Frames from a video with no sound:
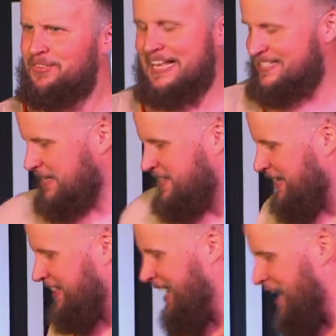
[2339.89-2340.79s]
It says
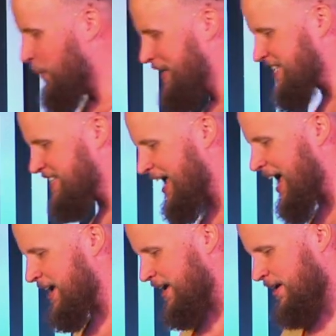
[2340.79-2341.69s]
it at the end. What does it
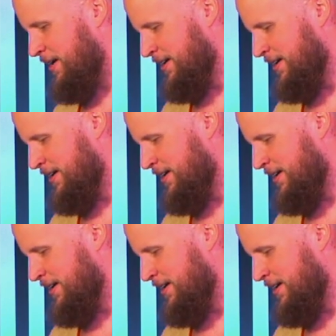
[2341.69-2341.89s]
say?